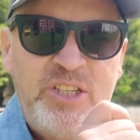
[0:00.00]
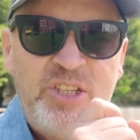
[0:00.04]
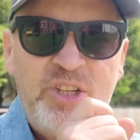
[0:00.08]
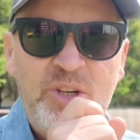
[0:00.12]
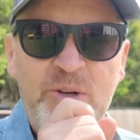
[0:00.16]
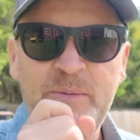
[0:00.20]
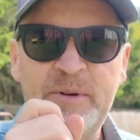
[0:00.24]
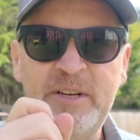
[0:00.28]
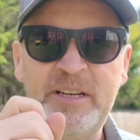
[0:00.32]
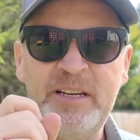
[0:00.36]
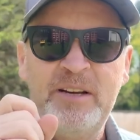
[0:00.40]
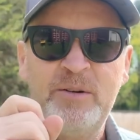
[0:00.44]

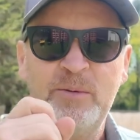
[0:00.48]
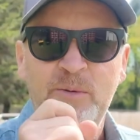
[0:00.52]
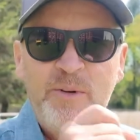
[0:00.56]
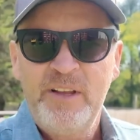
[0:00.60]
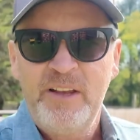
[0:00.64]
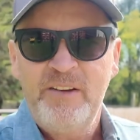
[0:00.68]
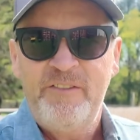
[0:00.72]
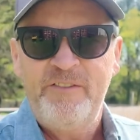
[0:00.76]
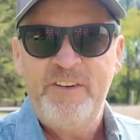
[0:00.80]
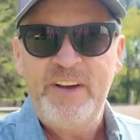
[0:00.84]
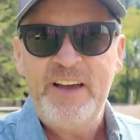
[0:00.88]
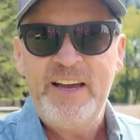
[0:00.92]
zoom it in
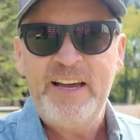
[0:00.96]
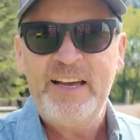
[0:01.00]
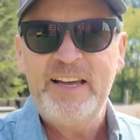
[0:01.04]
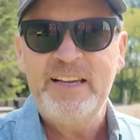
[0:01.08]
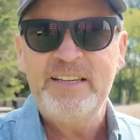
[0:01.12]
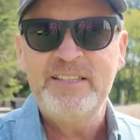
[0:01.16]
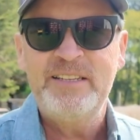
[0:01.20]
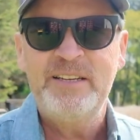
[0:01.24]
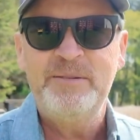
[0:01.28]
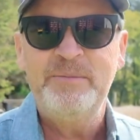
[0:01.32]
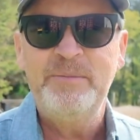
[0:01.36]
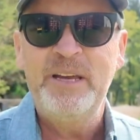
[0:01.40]
really
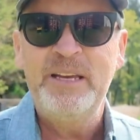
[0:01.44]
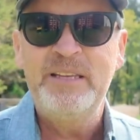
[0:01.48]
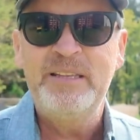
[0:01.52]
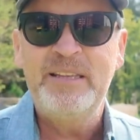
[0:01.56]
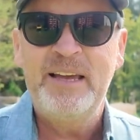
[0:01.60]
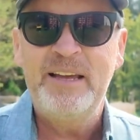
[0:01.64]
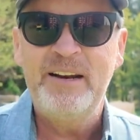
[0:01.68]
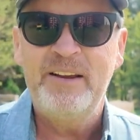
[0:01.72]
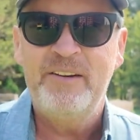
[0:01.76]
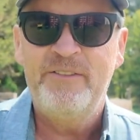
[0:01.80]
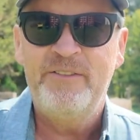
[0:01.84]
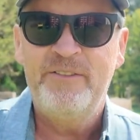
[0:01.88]
fast and make
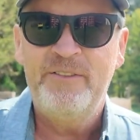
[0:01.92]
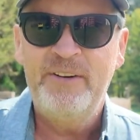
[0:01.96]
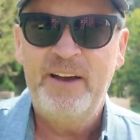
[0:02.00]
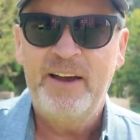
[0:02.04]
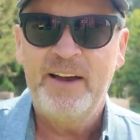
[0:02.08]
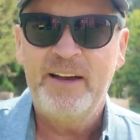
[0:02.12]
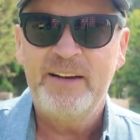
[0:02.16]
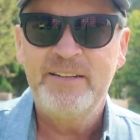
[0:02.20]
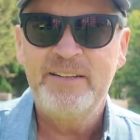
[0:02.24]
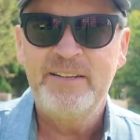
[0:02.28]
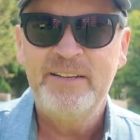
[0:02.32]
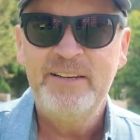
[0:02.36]
that
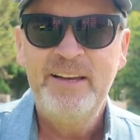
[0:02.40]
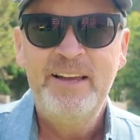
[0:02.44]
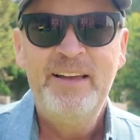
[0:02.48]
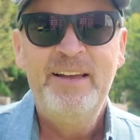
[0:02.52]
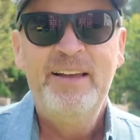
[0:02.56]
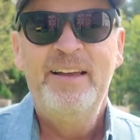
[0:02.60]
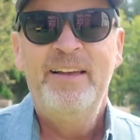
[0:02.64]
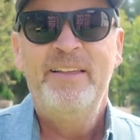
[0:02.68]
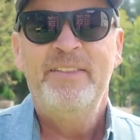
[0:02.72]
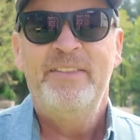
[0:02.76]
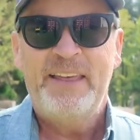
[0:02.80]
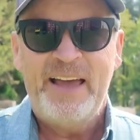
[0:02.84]
effect.
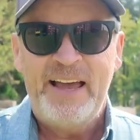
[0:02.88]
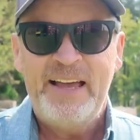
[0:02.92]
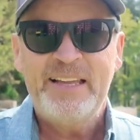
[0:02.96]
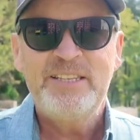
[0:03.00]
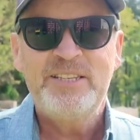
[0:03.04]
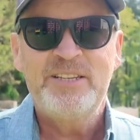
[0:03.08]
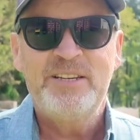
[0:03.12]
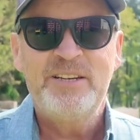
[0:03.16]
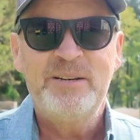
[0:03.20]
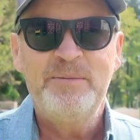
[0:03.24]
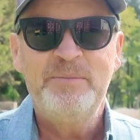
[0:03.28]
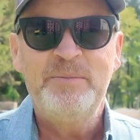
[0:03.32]

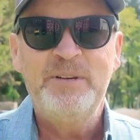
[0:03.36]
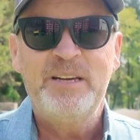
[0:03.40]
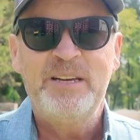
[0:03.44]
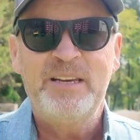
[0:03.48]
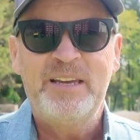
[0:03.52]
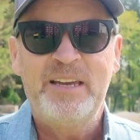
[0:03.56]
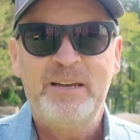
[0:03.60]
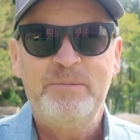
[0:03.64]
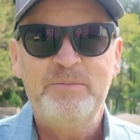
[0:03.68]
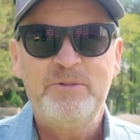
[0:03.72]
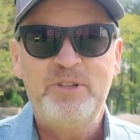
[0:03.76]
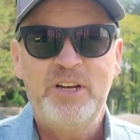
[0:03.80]
That's going to be a
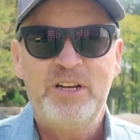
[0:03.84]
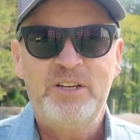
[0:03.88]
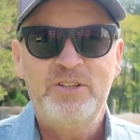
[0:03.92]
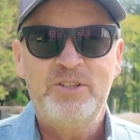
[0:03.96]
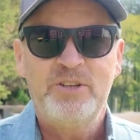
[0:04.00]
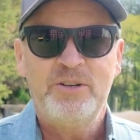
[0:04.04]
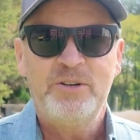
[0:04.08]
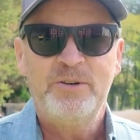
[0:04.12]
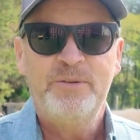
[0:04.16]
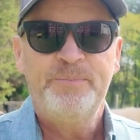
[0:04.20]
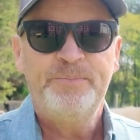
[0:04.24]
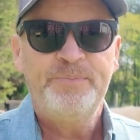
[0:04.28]
game
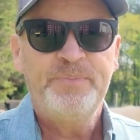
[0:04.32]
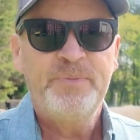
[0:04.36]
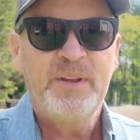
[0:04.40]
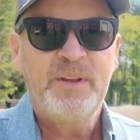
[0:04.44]
changer.